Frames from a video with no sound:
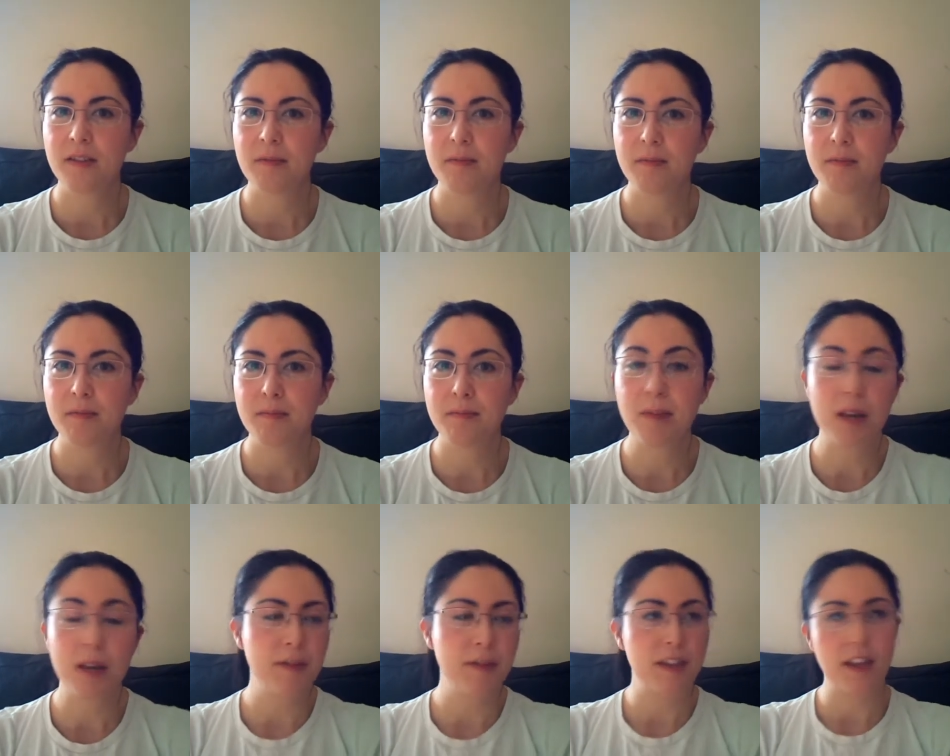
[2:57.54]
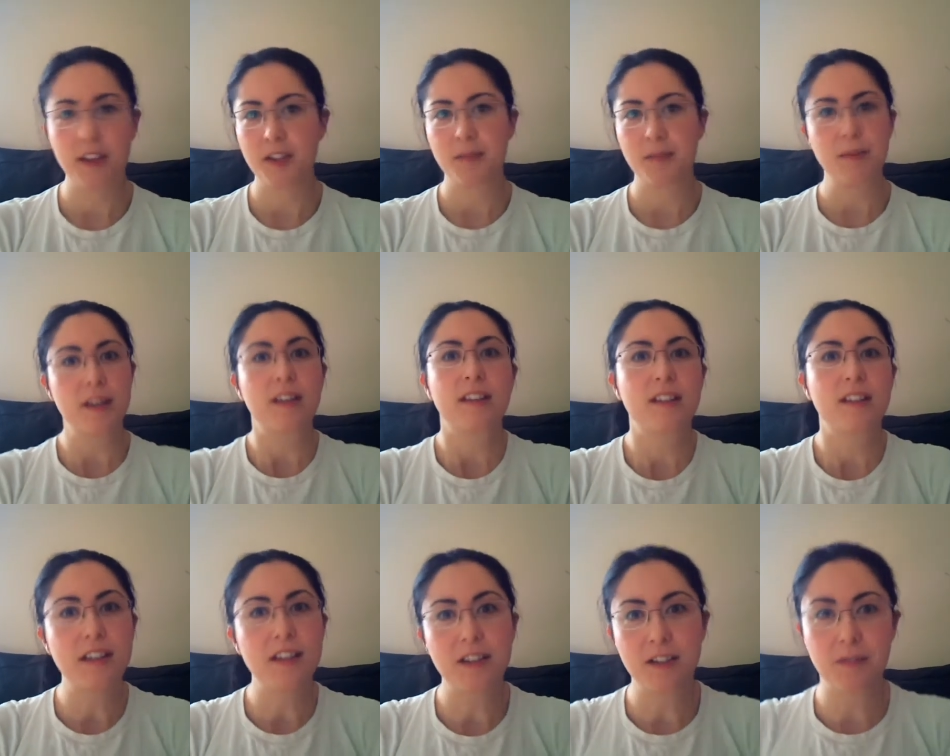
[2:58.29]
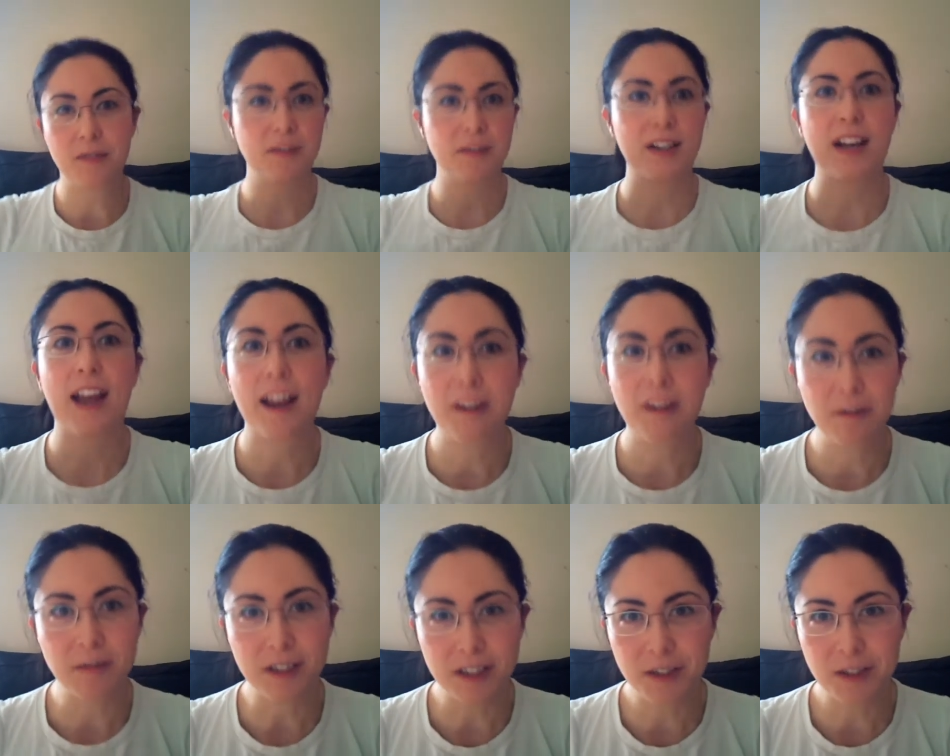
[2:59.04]
Maybe they speak in a different
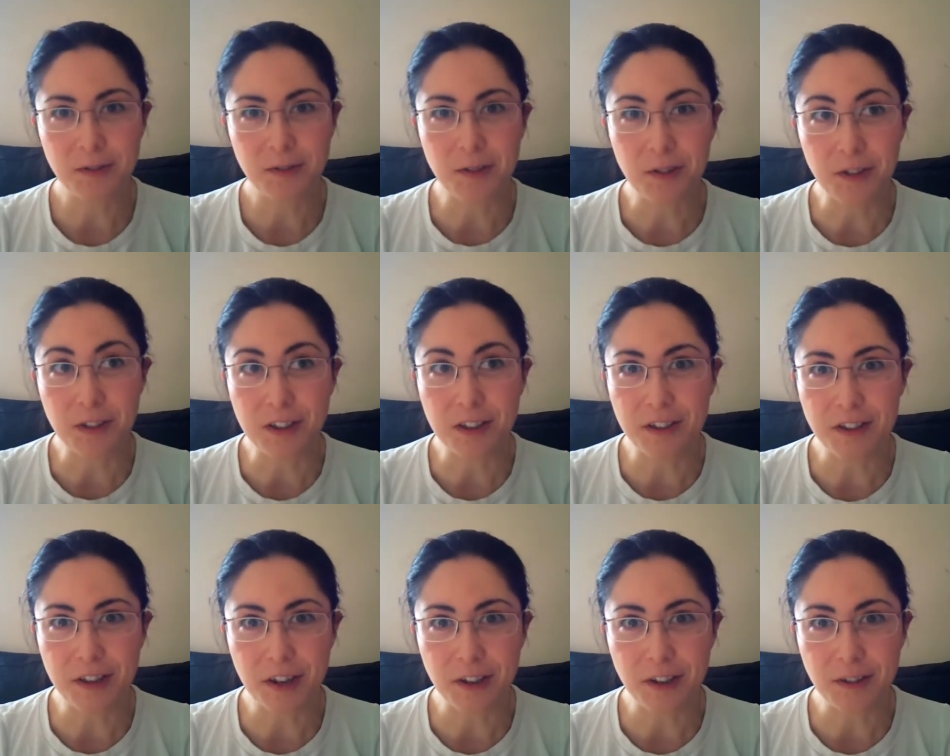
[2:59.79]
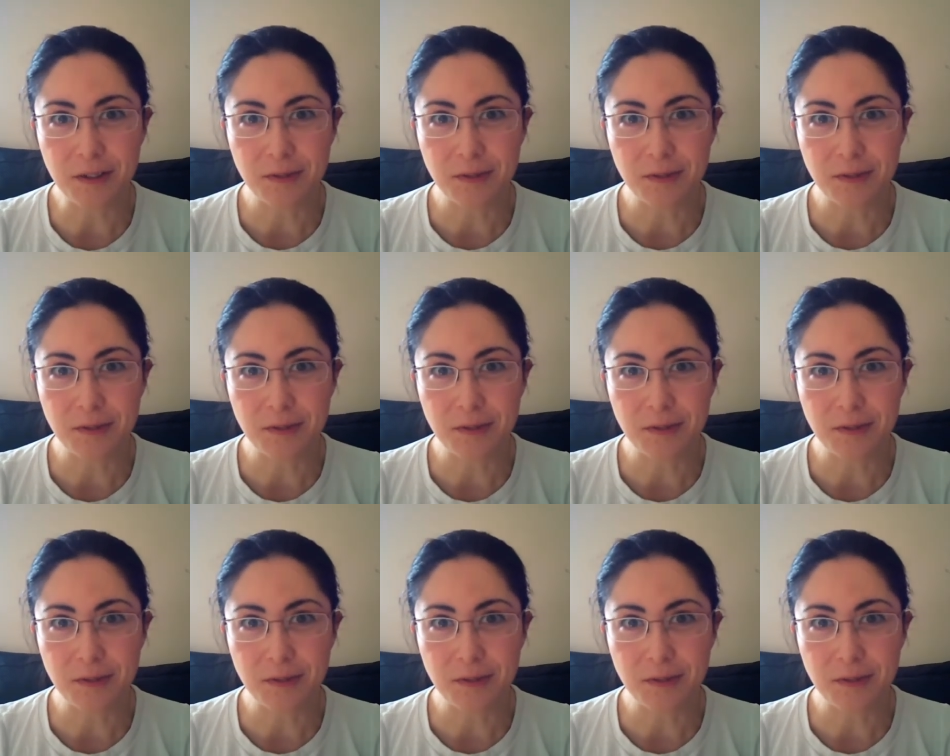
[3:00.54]
language for all you know.